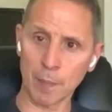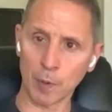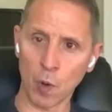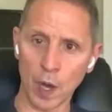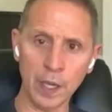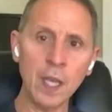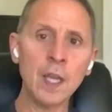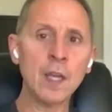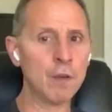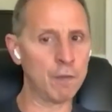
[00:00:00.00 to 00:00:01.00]
number one,
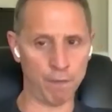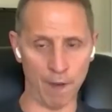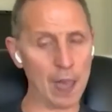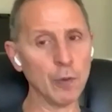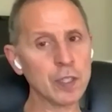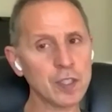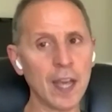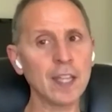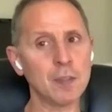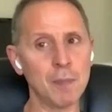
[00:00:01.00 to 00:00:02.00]
Following
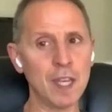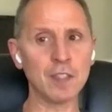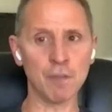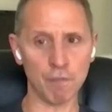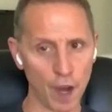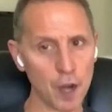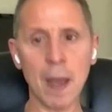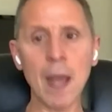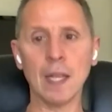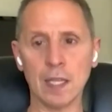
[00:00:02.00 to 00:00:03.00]
second to me is
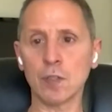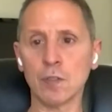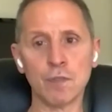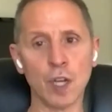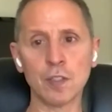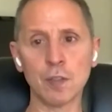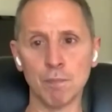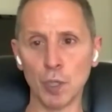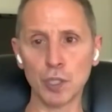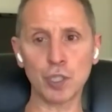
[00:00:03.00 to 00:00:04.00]
environmentalists who've done some
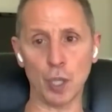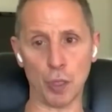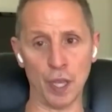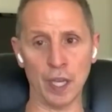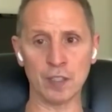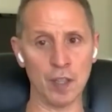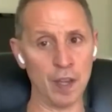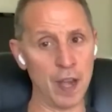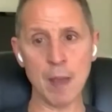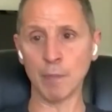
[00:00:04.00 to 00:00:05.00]
bullshit things in
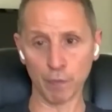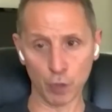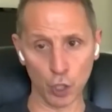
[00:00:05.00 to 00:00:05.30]
the name of